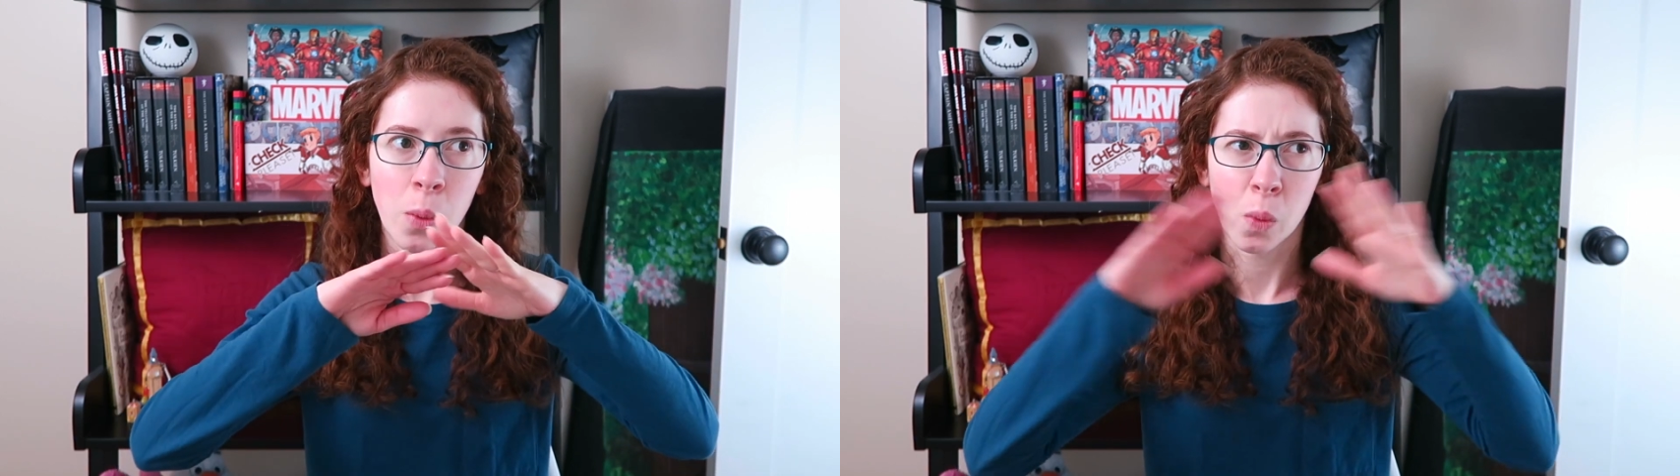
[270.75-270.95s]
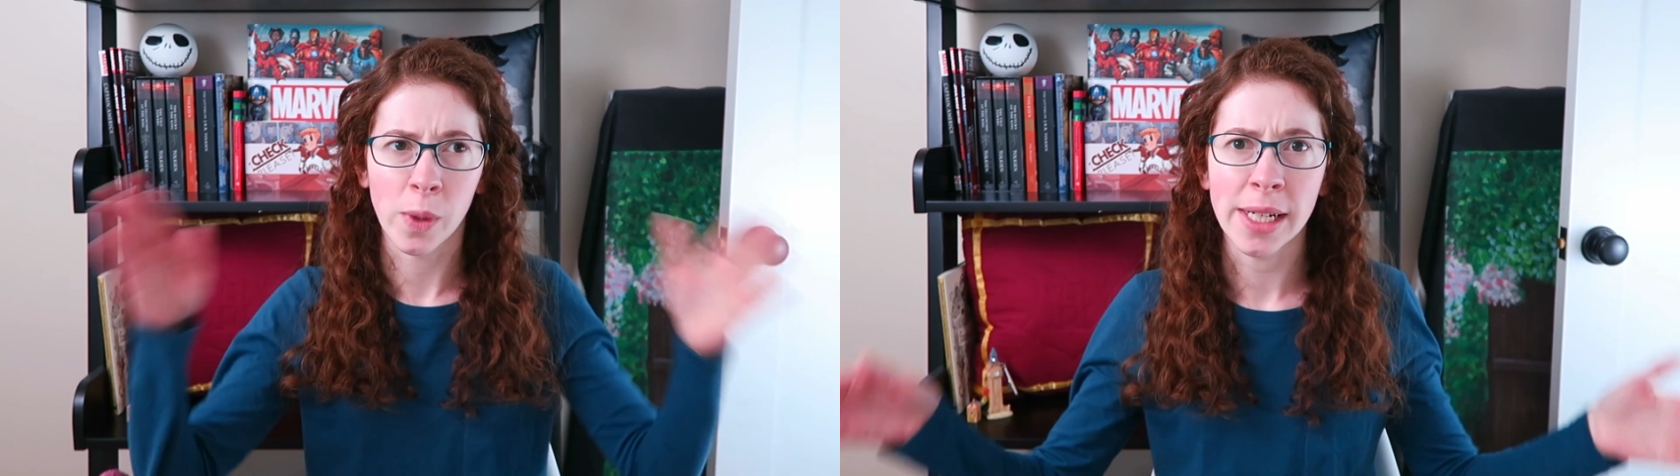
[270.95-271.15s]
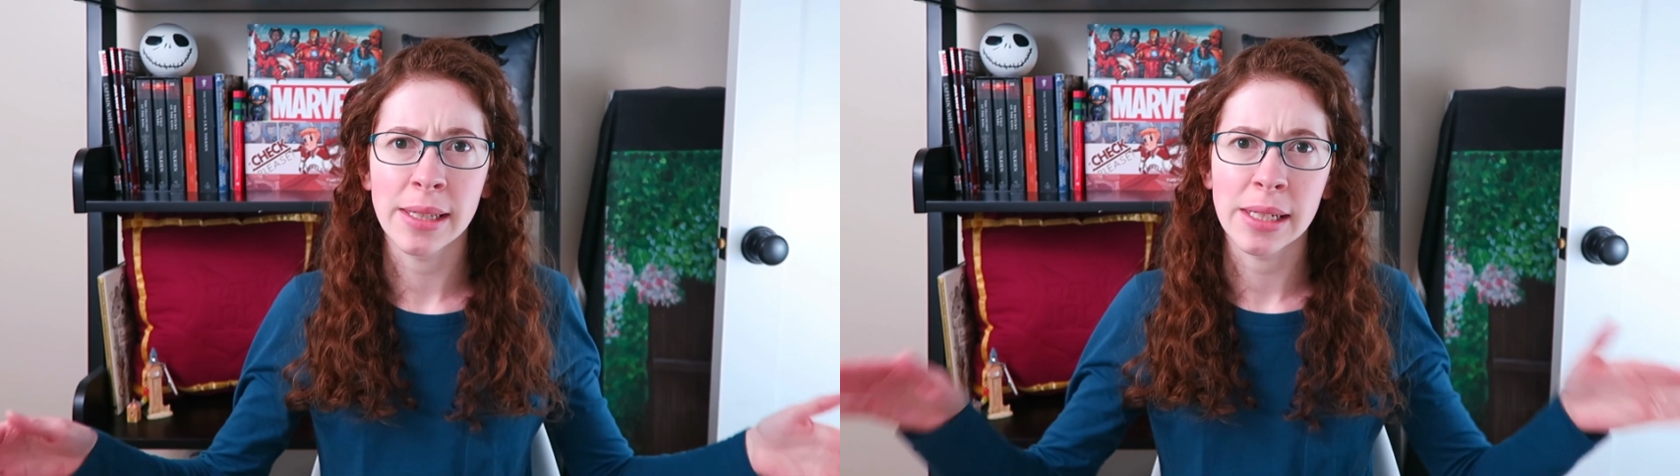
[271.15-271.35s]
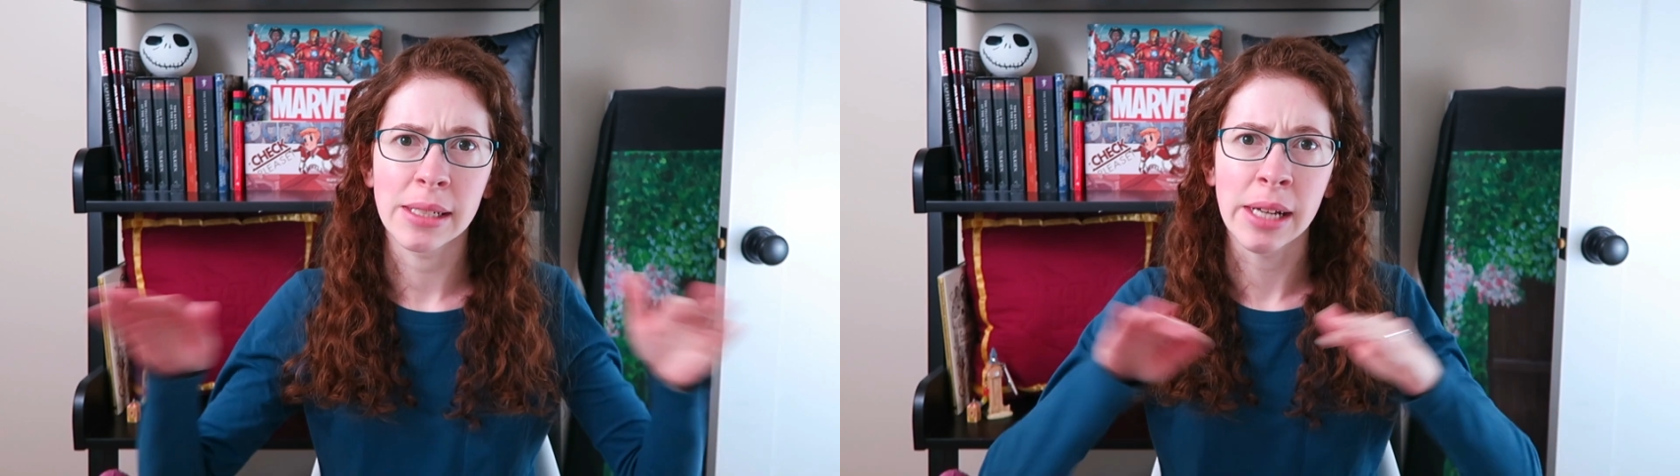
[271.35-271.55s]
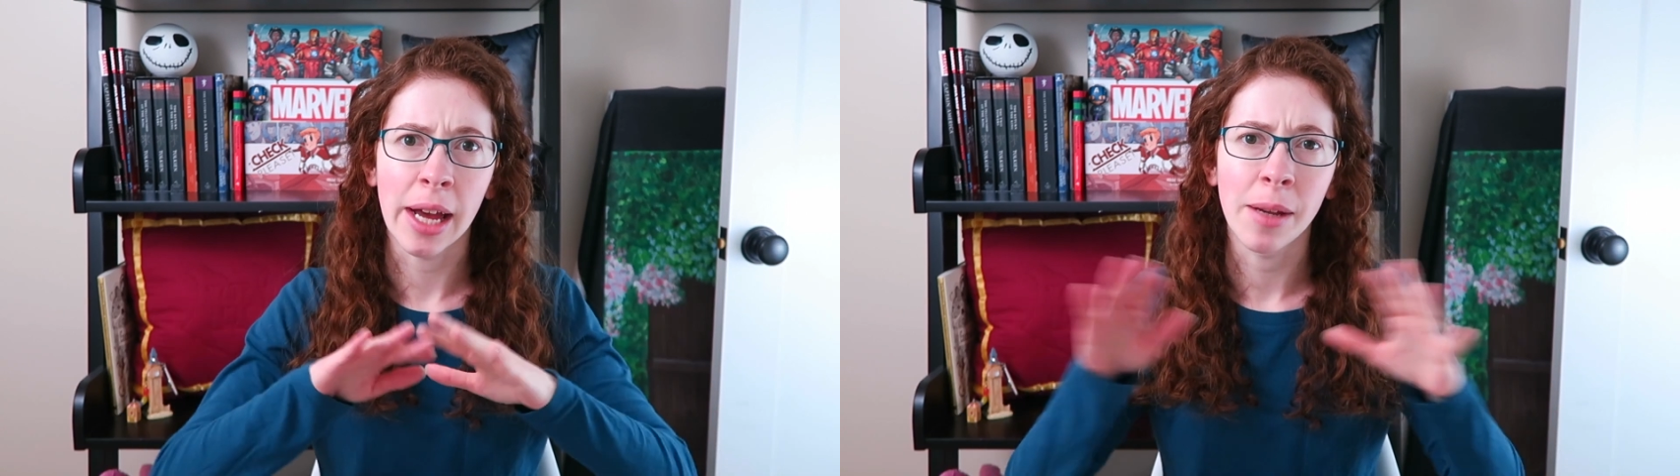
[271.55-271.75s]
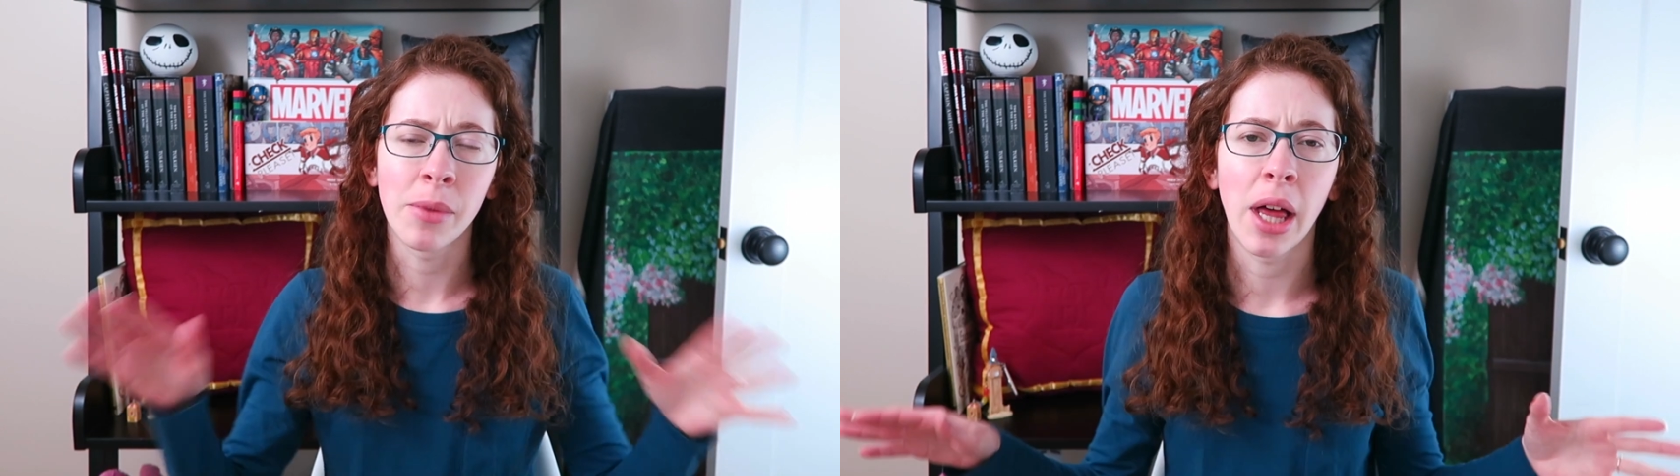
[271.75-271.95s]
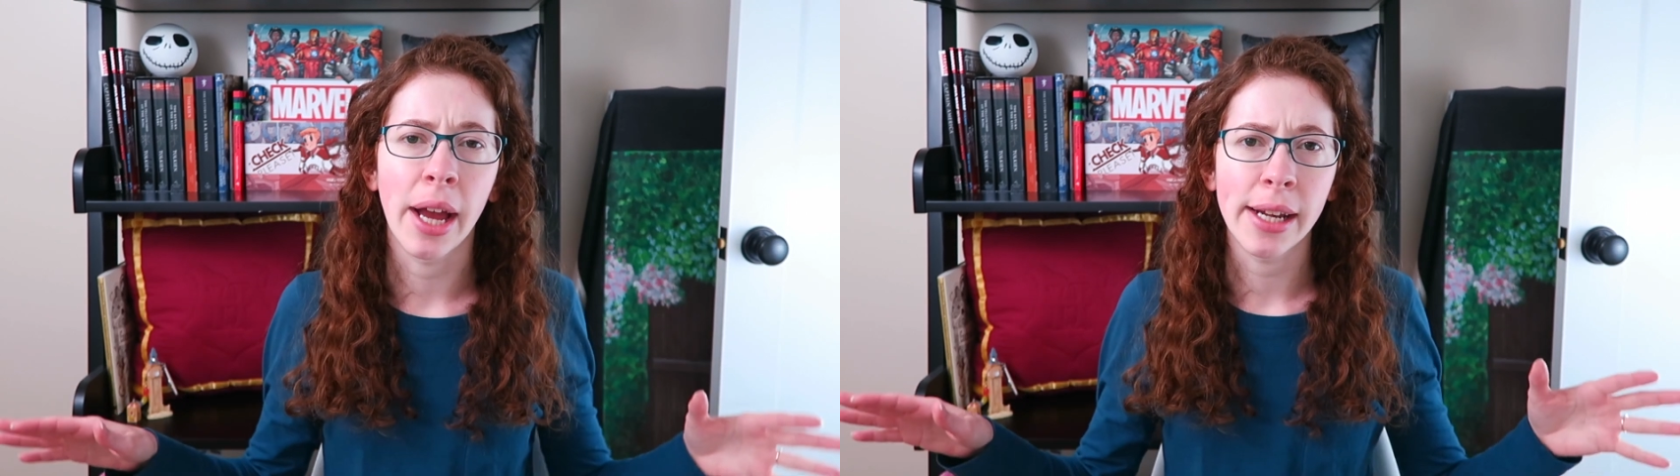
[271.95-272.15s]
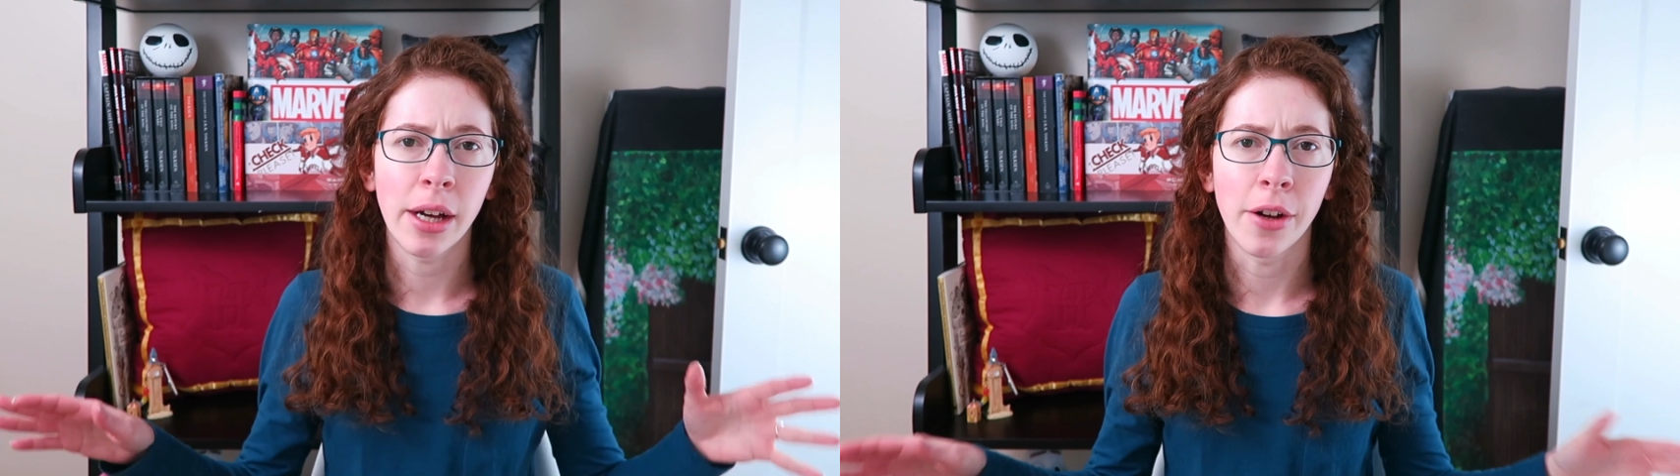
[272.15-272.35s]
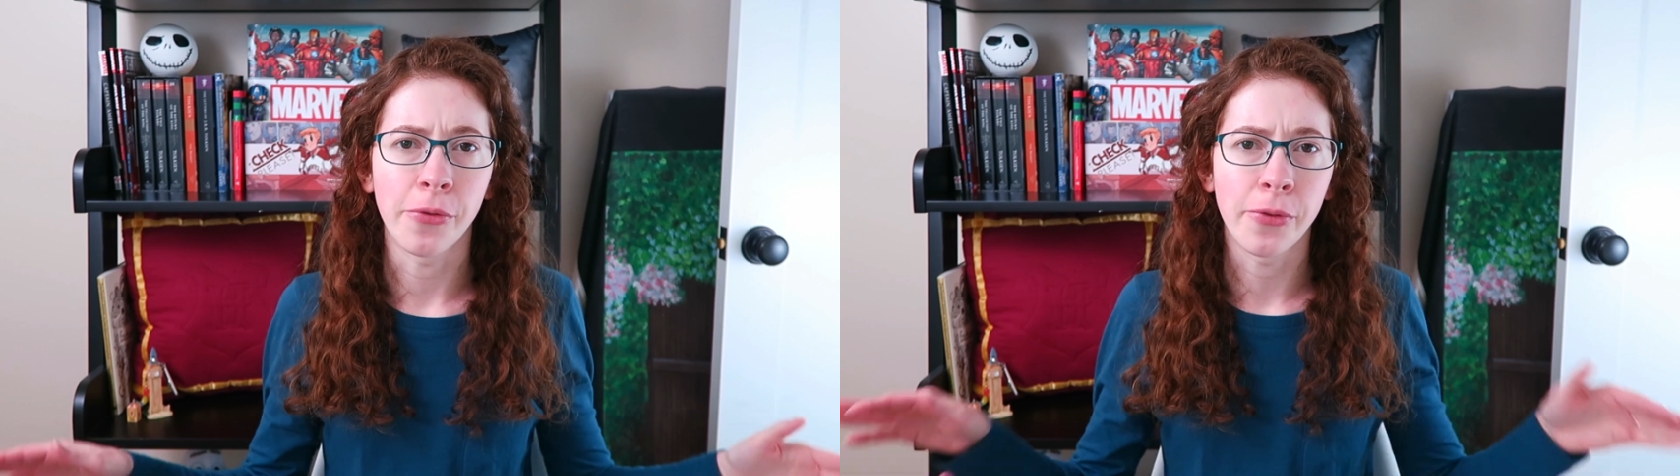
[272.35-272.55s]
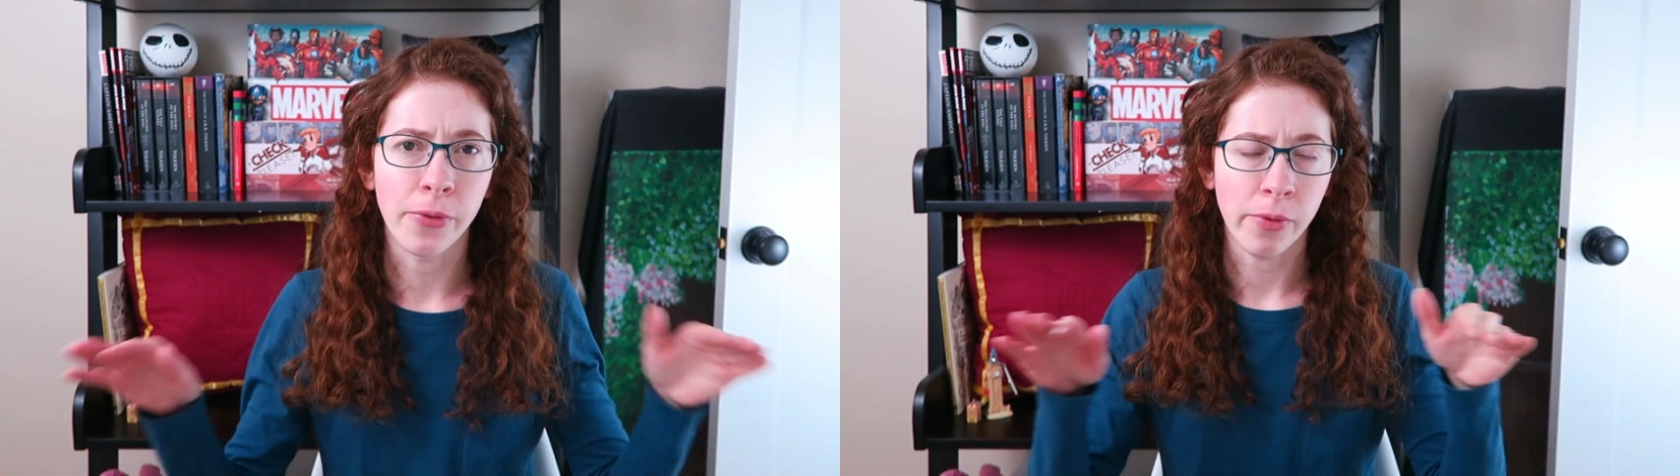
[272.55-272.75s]
recent timeline
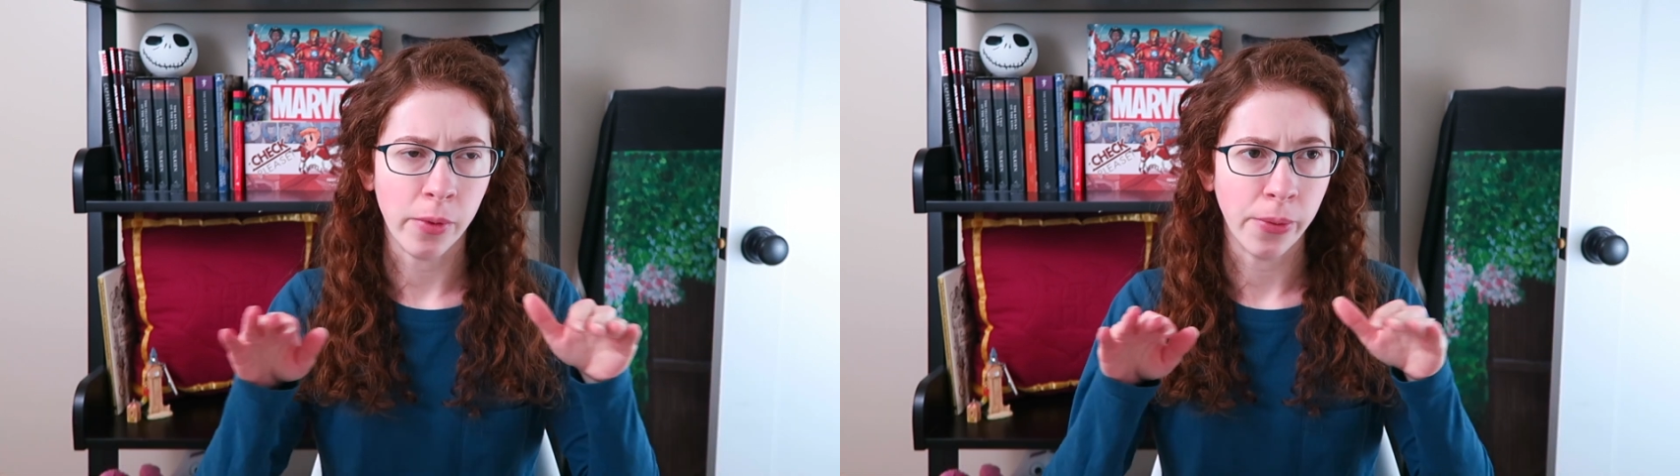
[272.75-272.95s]
of